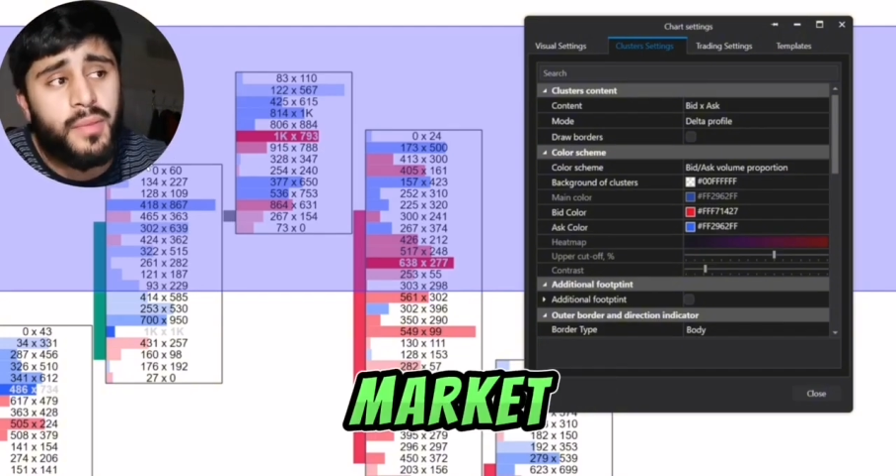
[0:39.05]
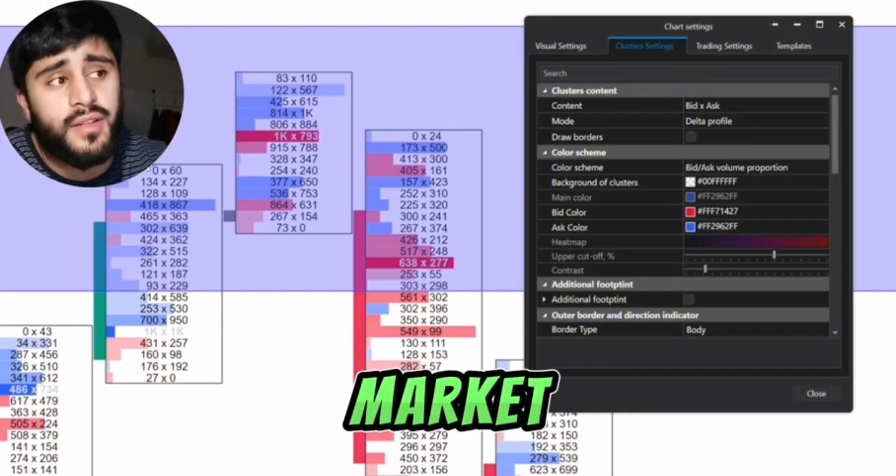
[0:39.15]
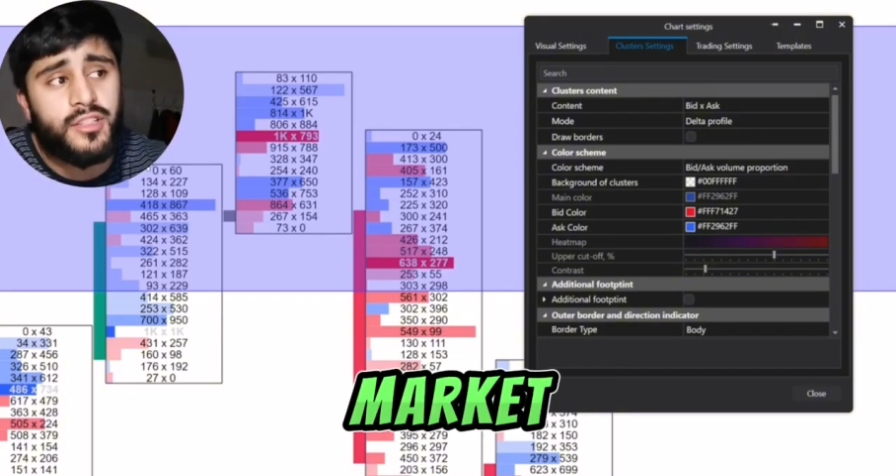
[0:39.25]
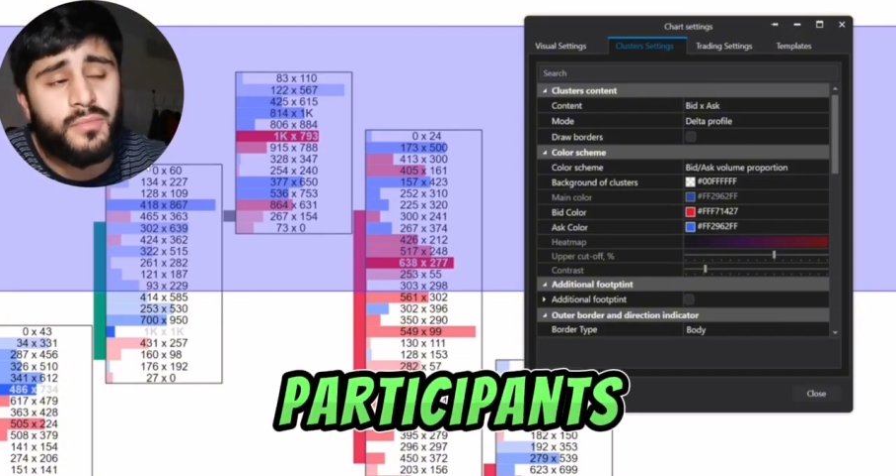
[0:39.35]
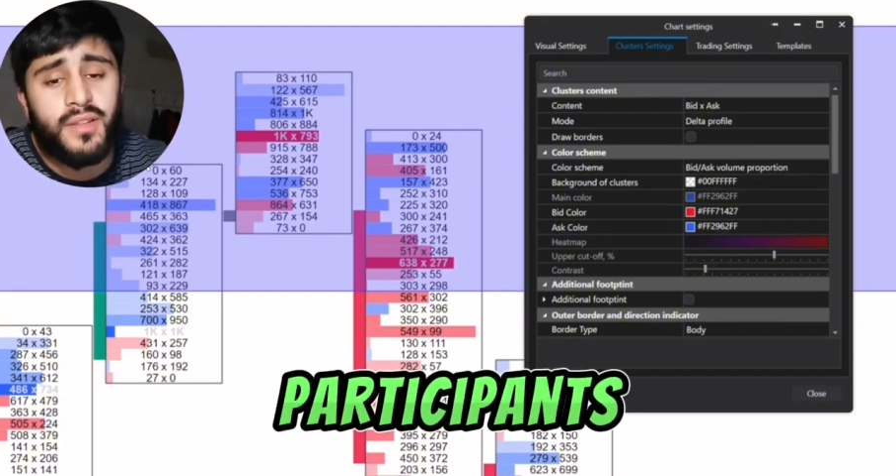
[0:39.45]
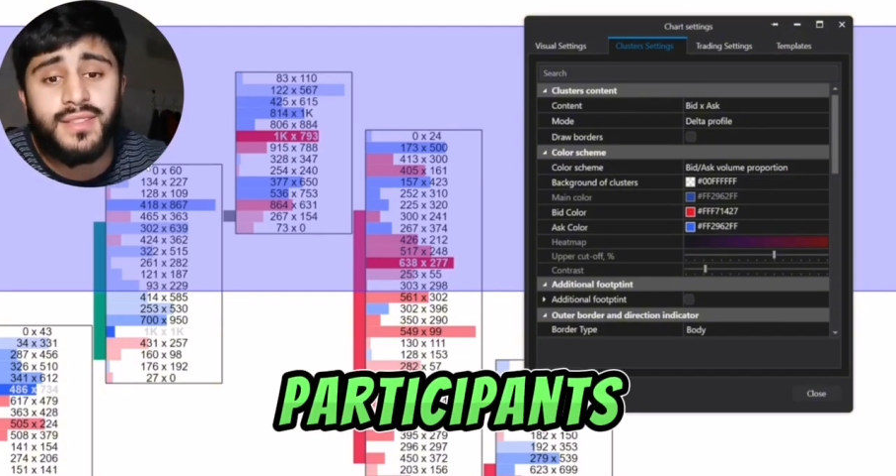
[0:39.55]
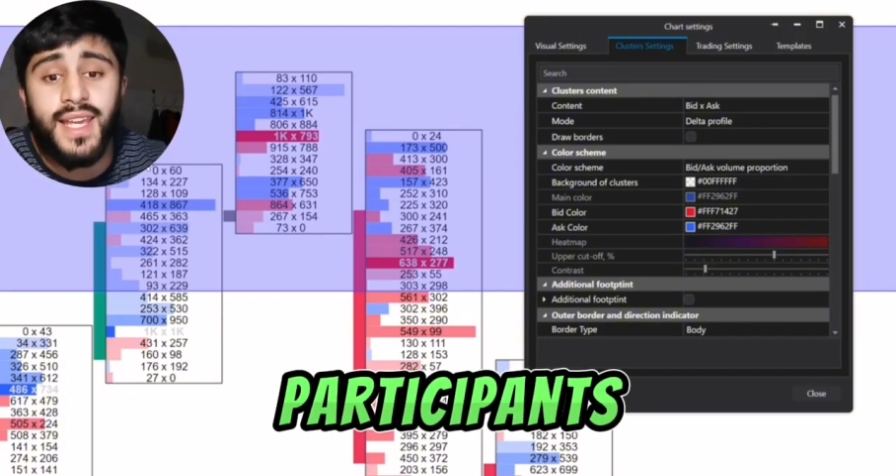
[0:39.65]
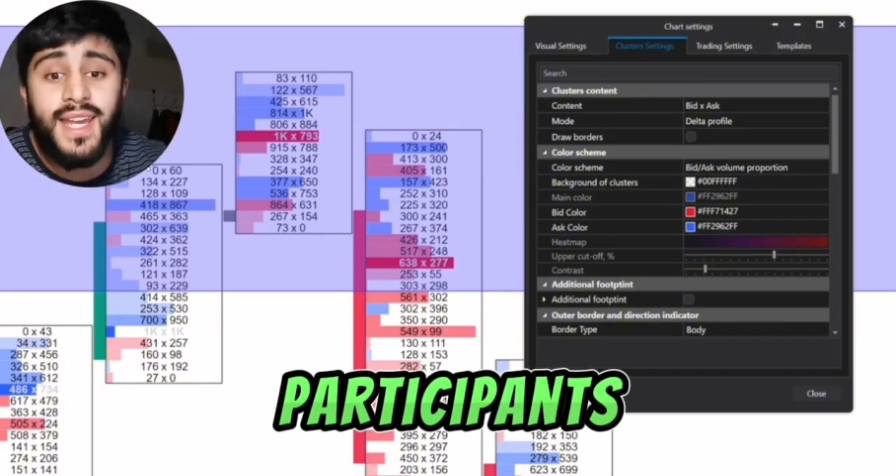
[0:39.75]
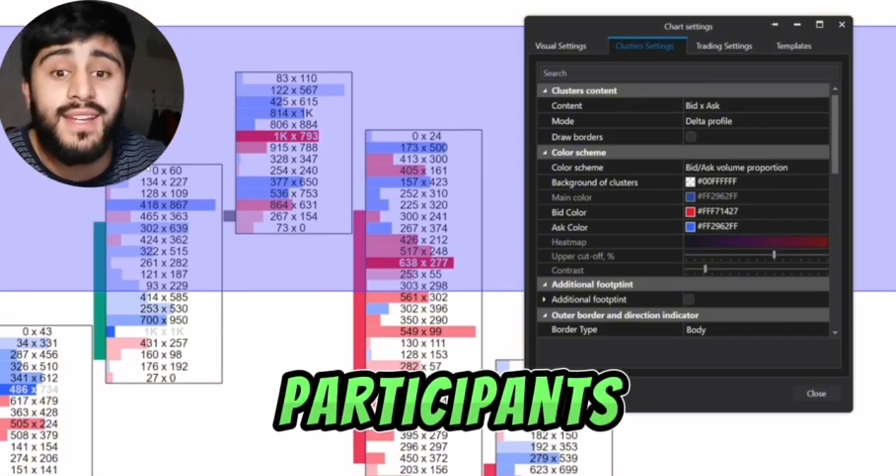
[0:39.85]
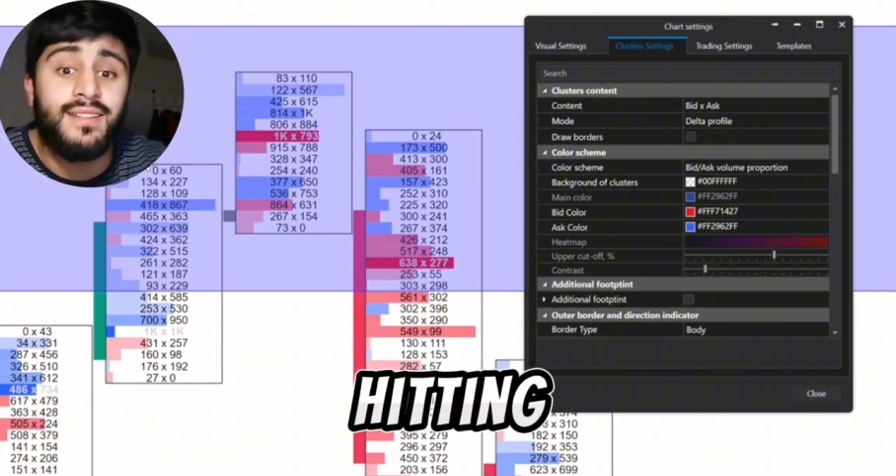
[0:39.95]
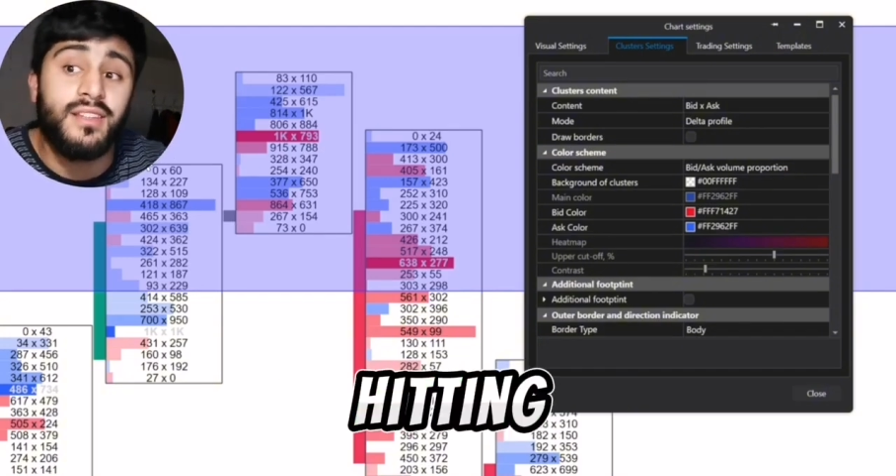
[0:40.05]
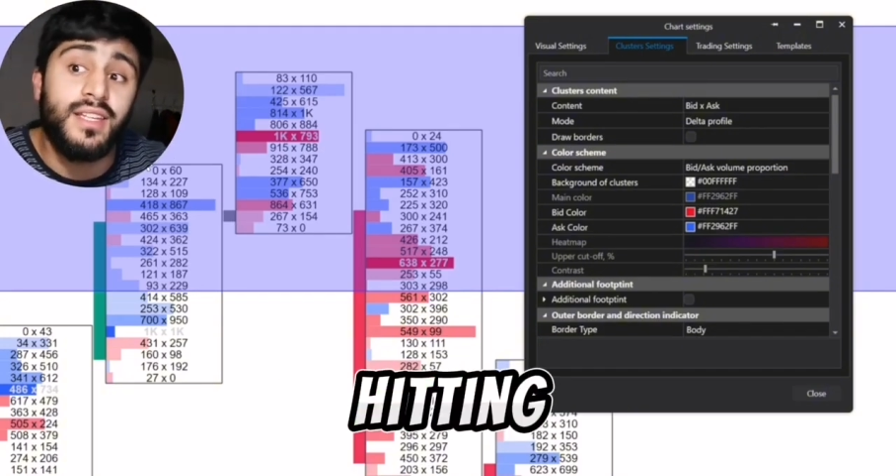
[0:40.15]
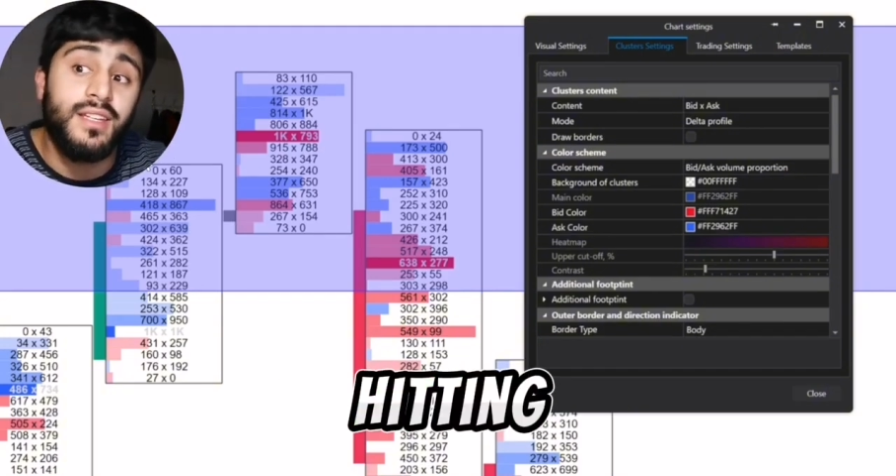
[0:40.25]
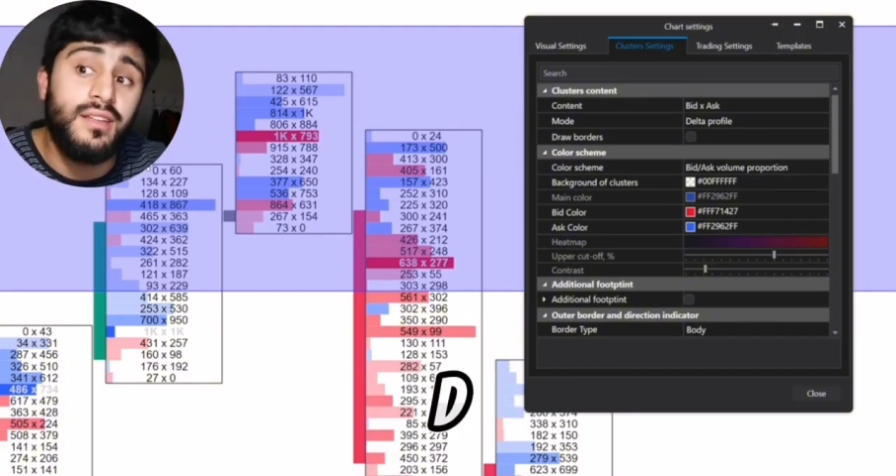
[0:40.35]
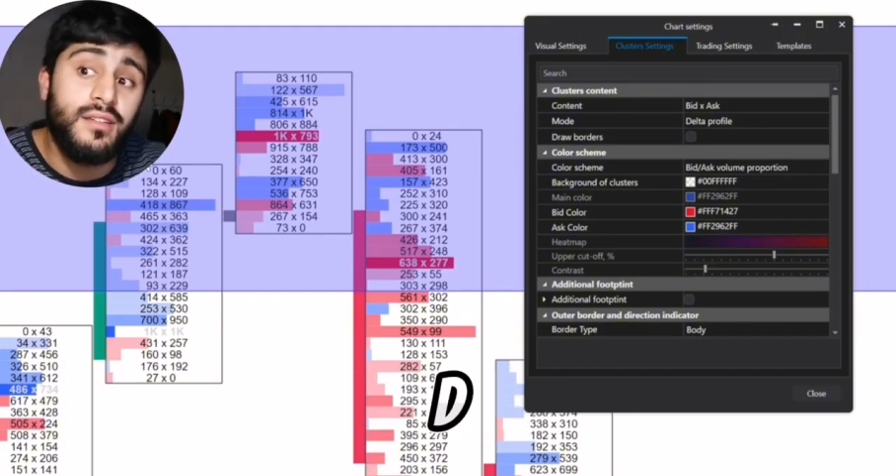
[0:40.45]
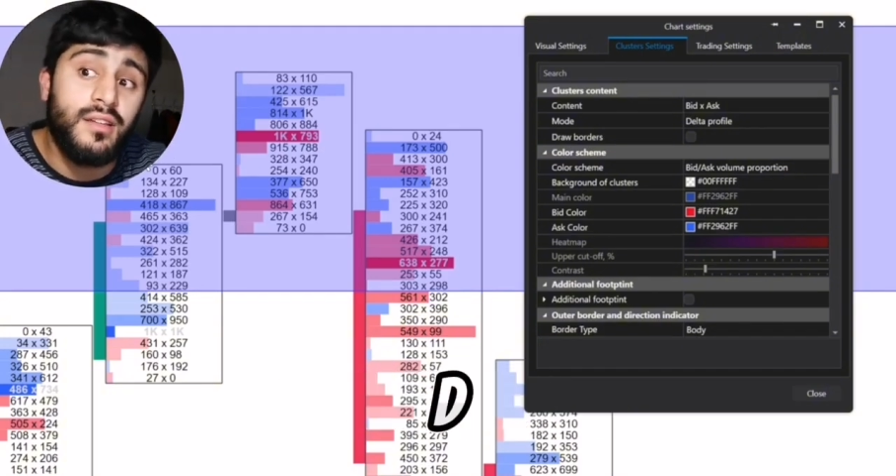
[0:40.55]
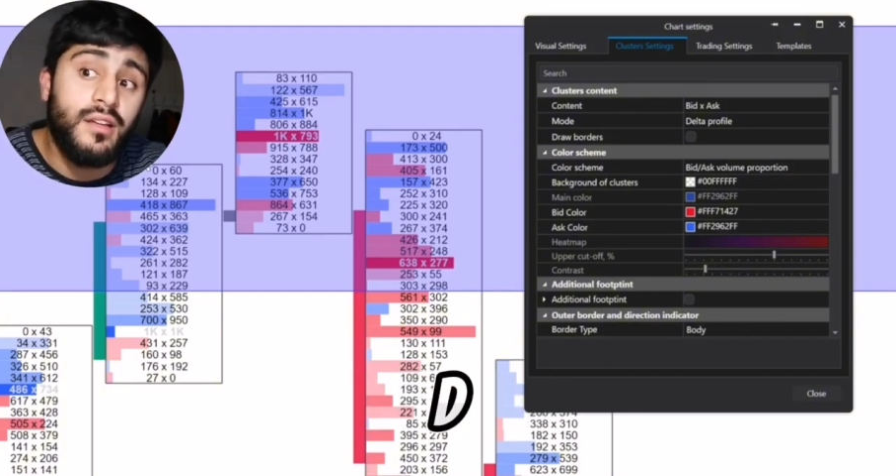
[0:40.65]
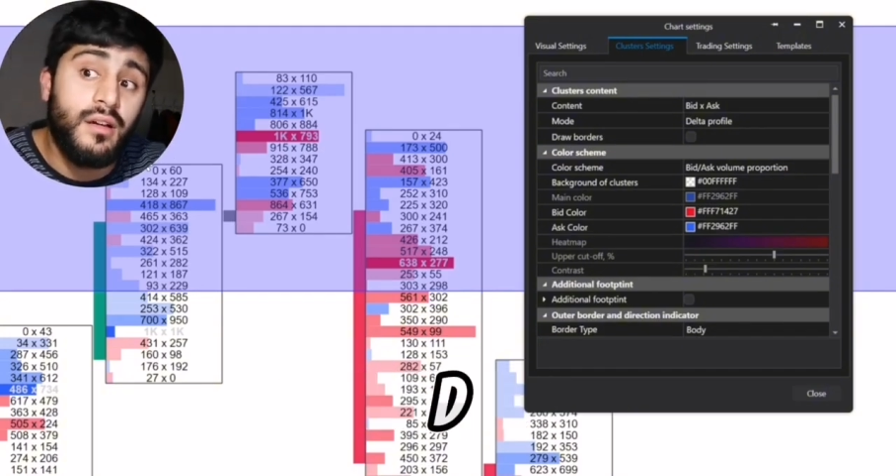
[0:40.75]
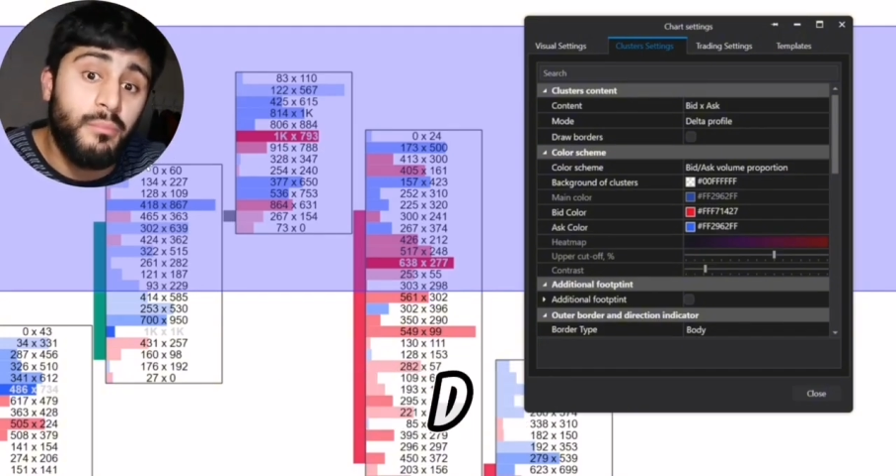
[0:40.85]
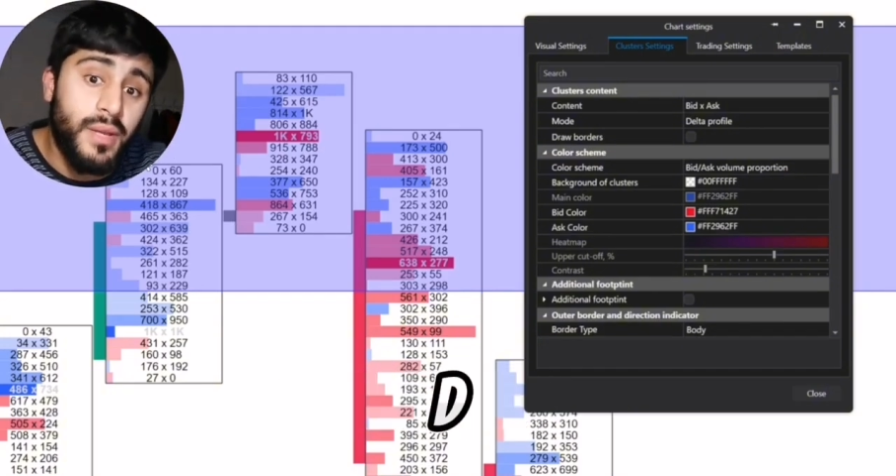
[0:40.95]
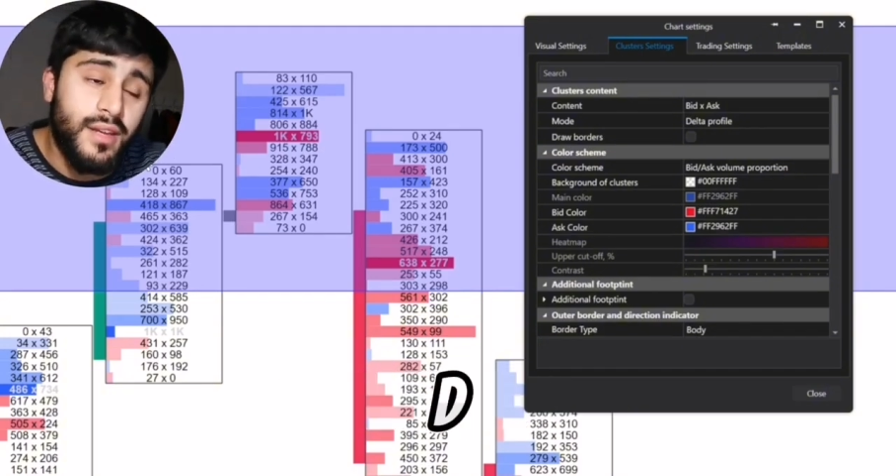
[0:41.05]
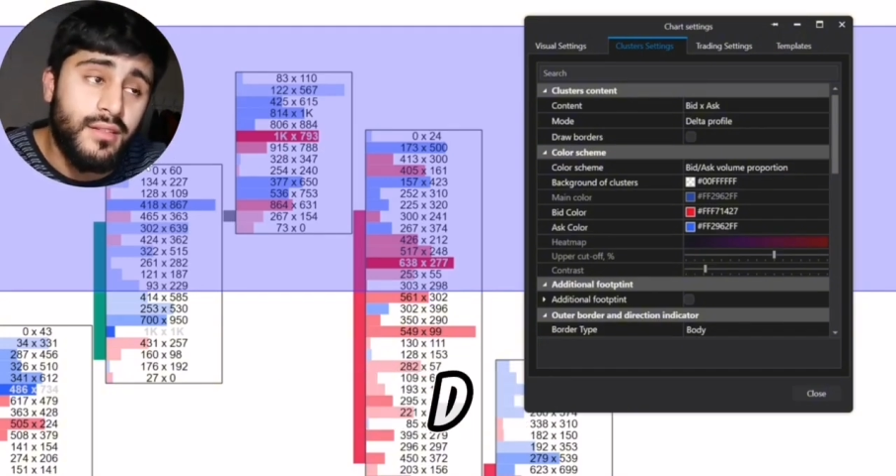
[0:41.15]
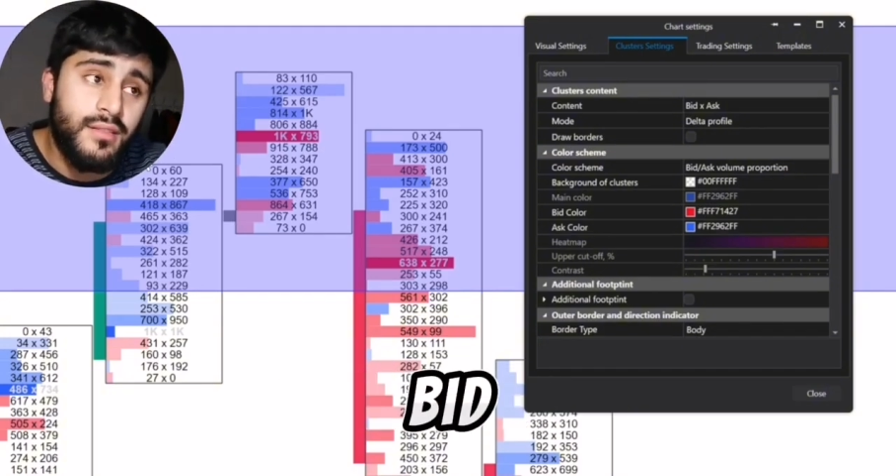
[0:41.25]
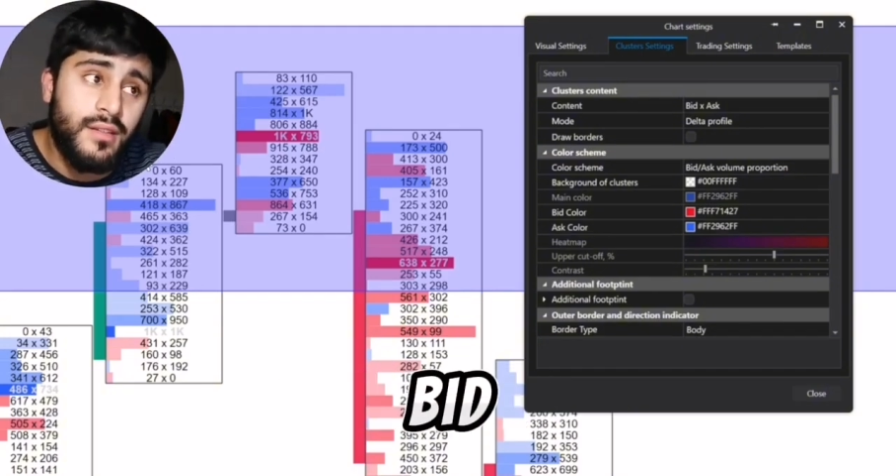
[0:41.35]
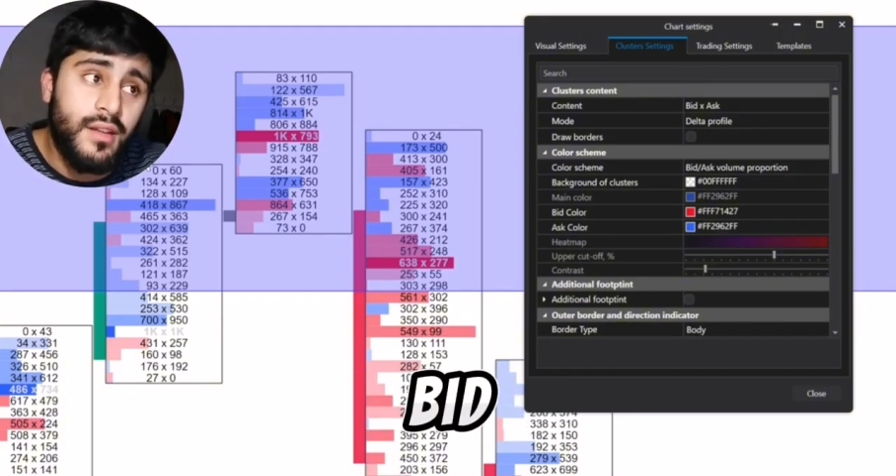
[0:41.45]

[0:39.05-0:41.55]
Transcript: participants hitting the bid.